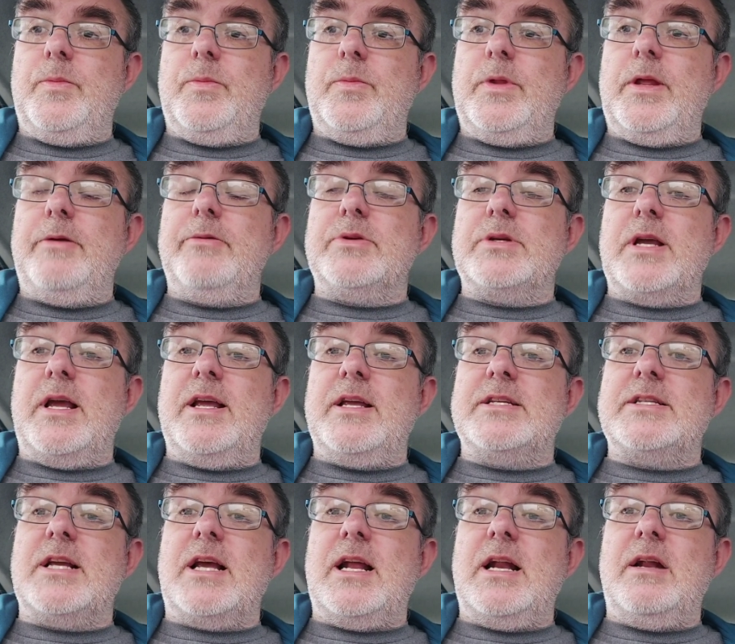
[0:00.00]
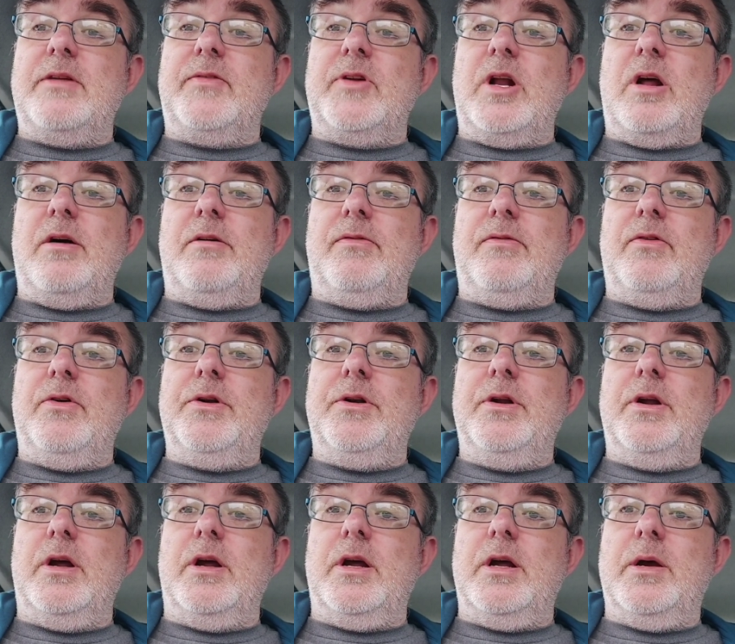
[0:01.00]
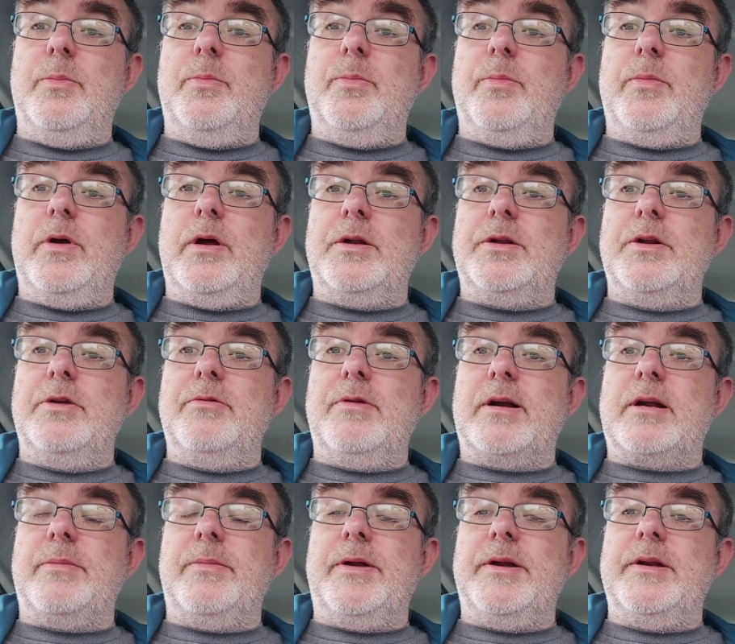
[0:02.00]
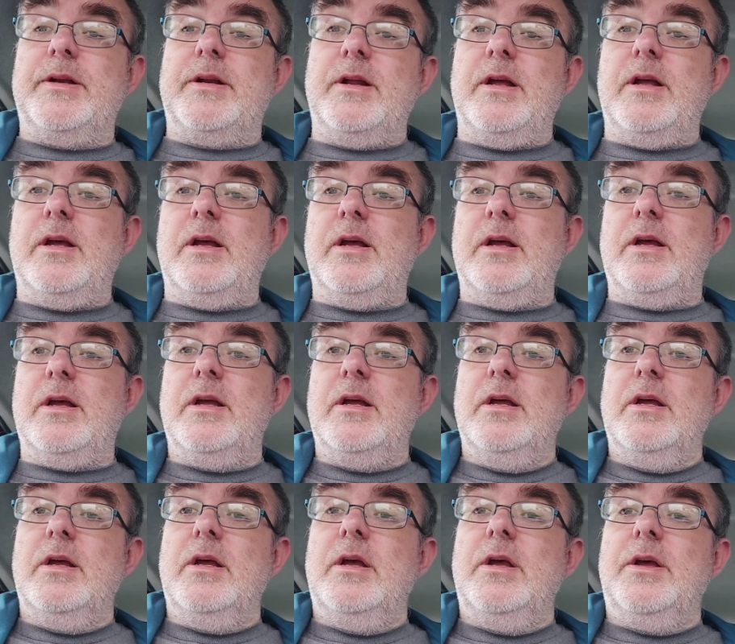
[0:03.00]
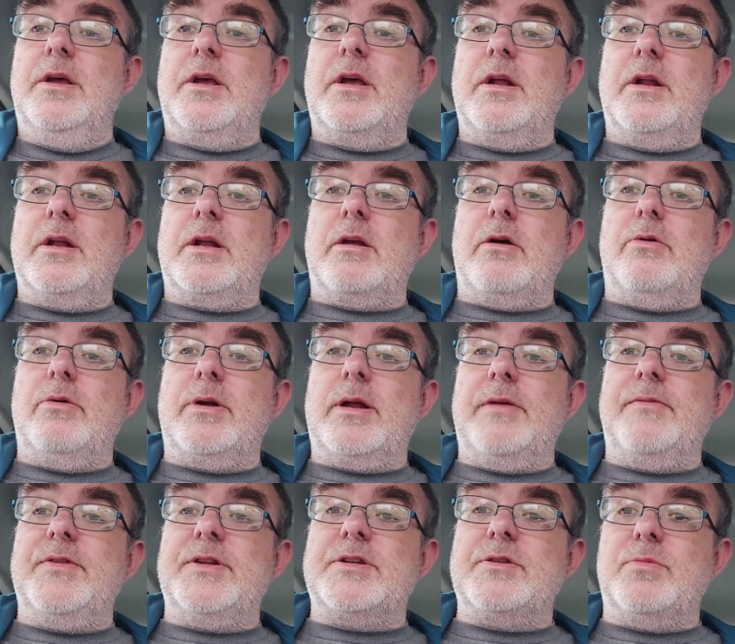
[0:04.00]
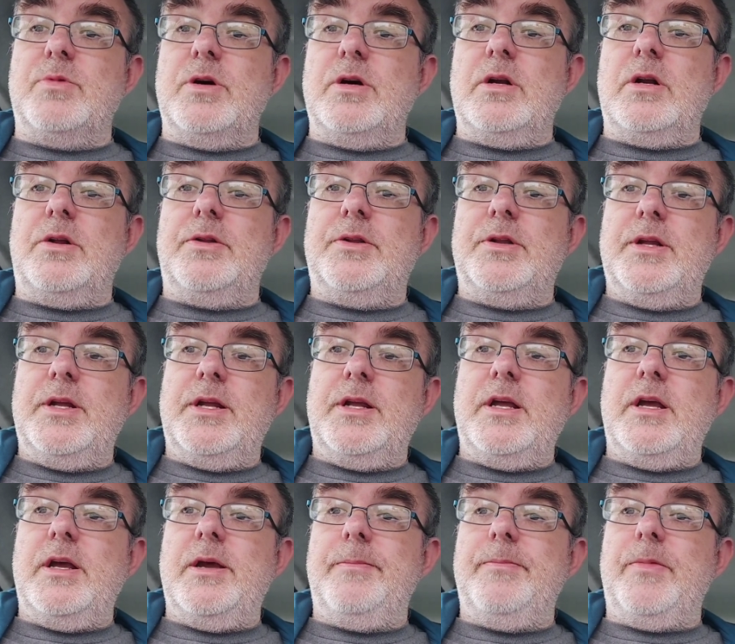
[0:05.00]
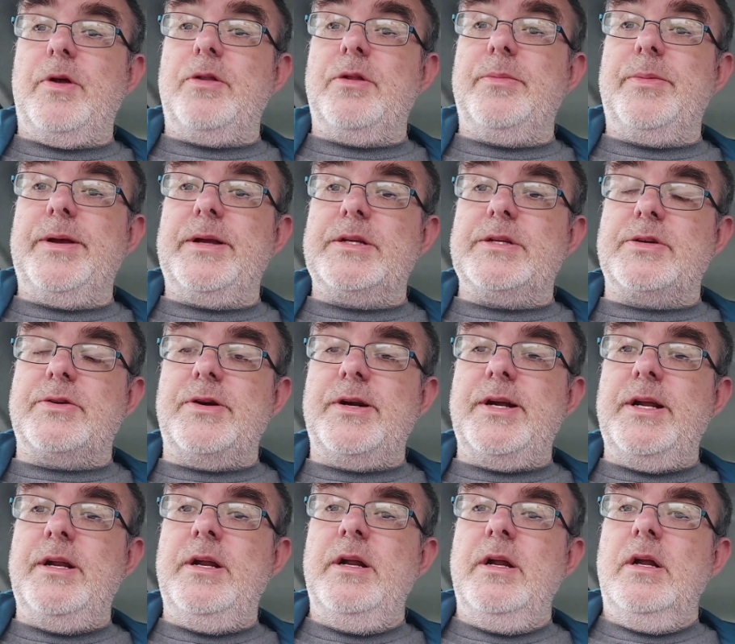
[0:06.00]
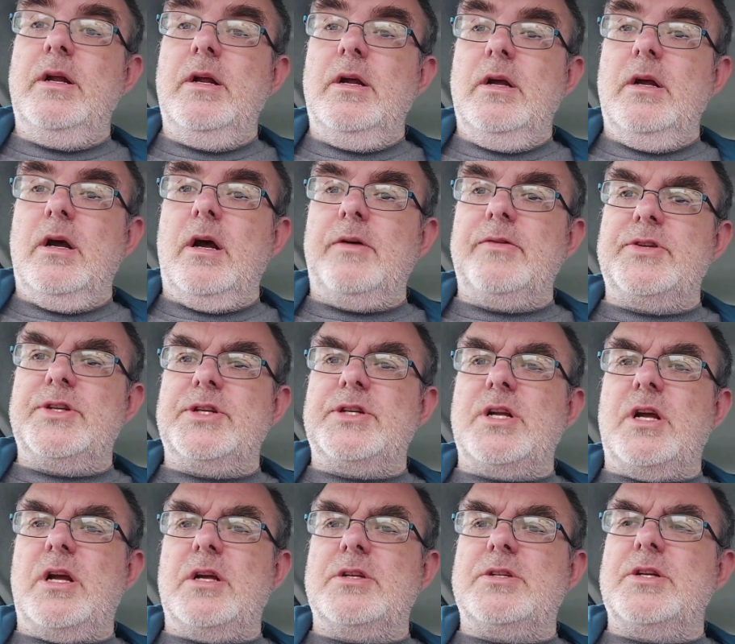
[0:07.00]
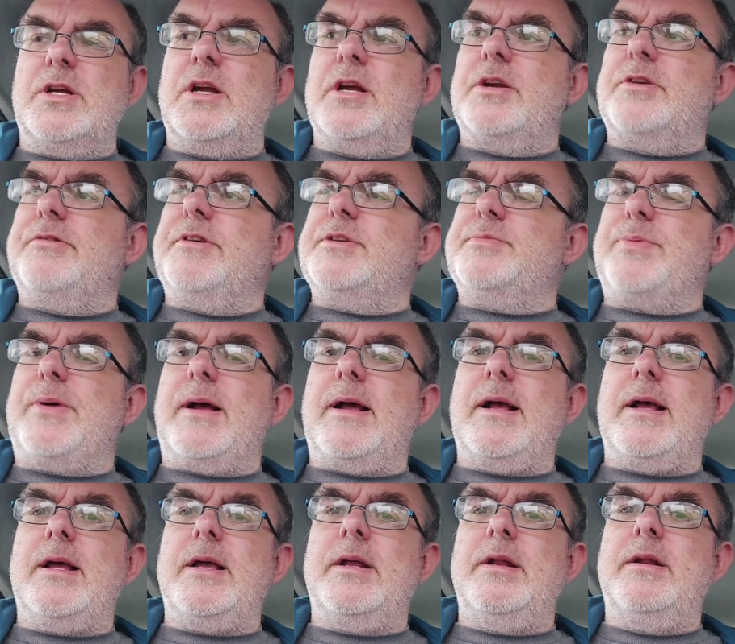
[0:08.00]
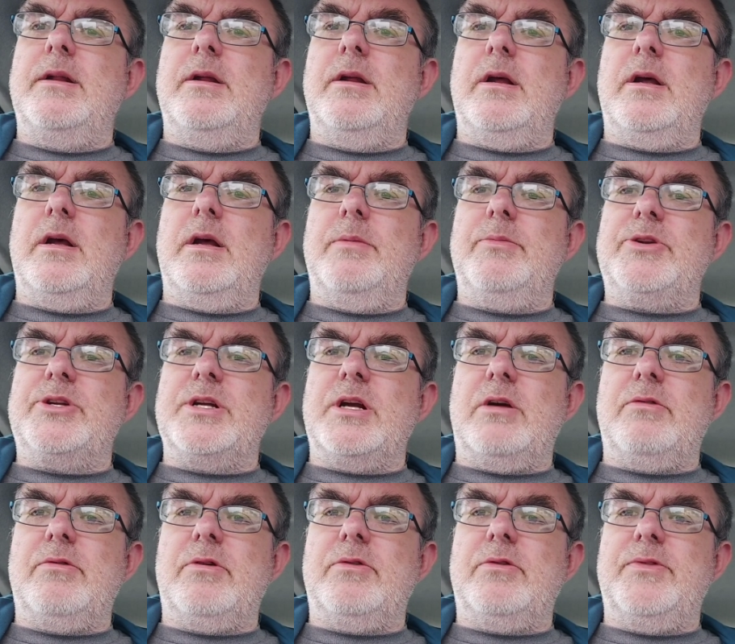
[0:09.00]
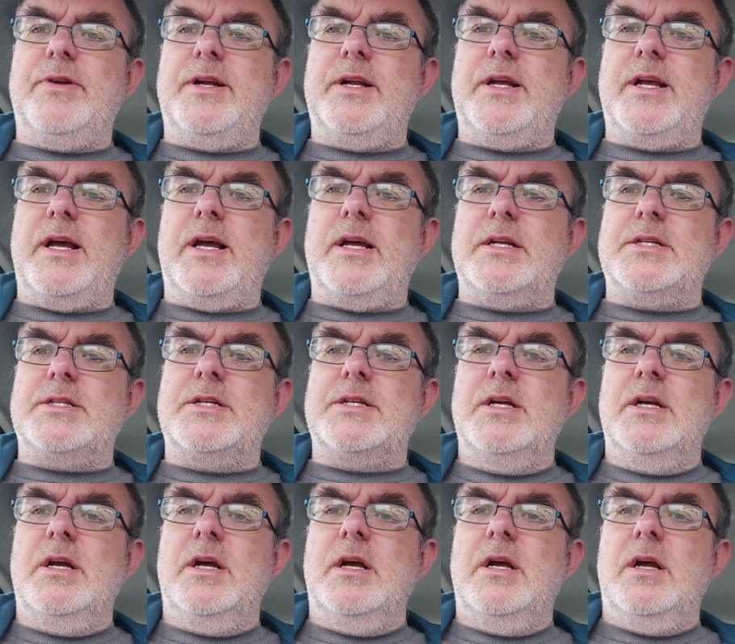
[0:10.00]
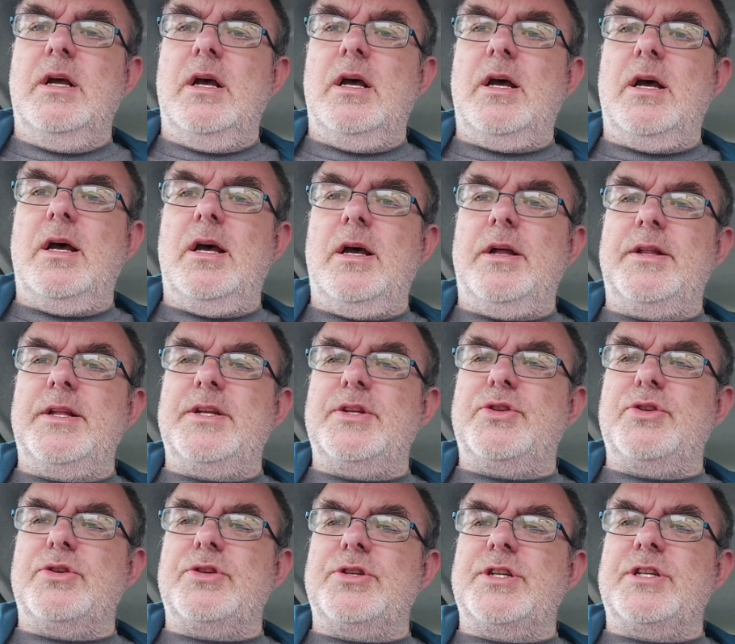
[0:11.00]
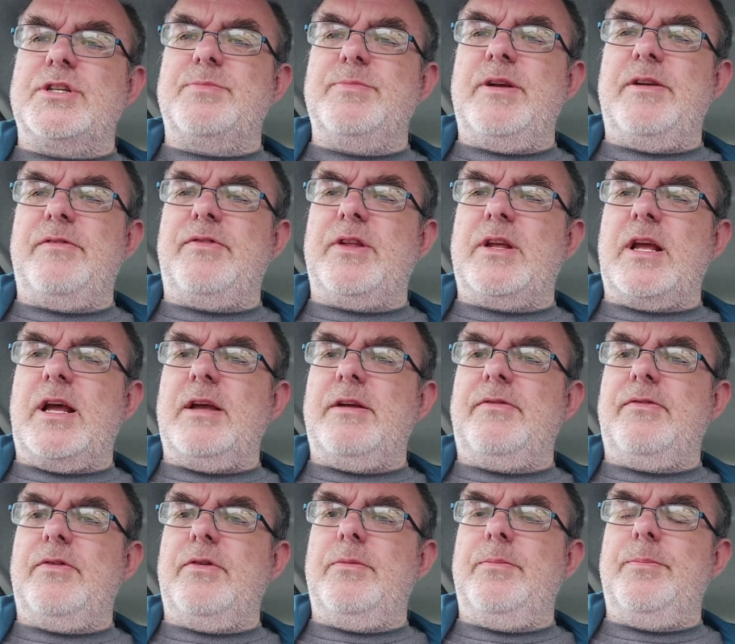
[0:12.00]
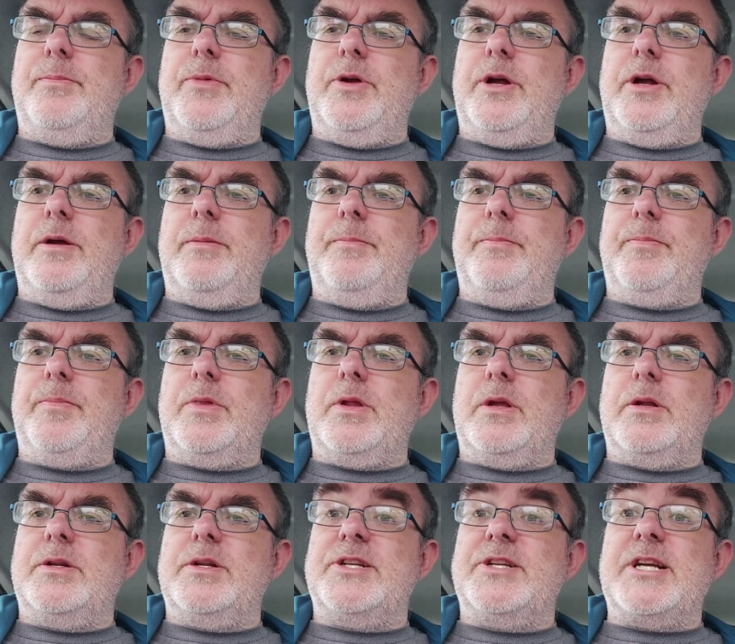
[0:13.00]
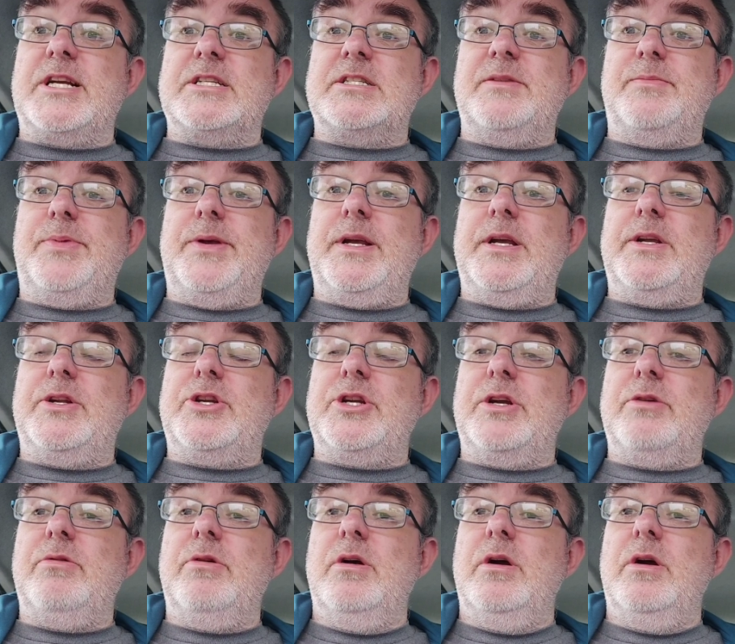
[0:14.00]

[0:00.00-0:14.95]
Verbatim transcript: it was it's a hell of a lot of fun. Um, I do recommend uh, gonna go and give this a whirl on the um, on the big screen. Obviously stars uh, Chris Pine, uh, Michelle Rodriguez. Uh, I think it's Justice Smith, the guy from um, Detective Pikachu,